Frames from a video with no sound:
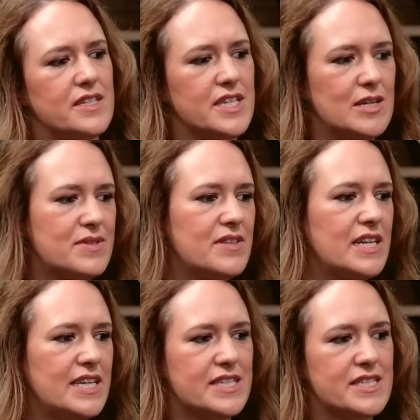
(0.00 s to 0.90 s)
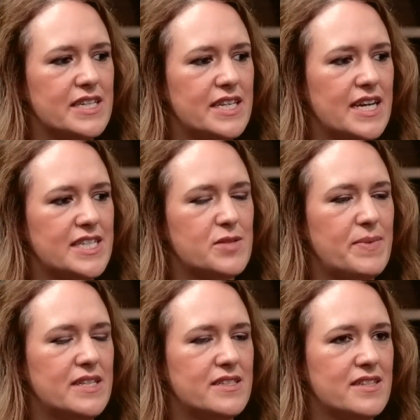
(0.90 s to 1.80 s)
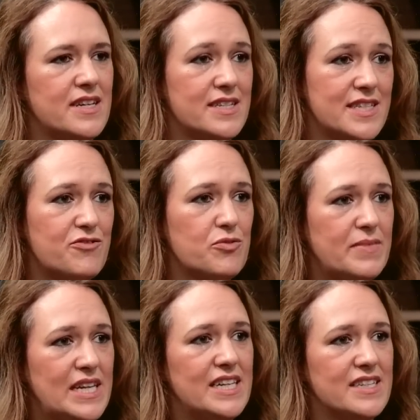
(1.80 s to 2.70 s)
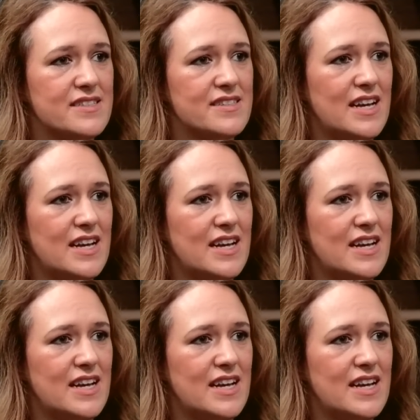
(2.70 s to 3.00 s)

terms of the lease, he had to spend several millions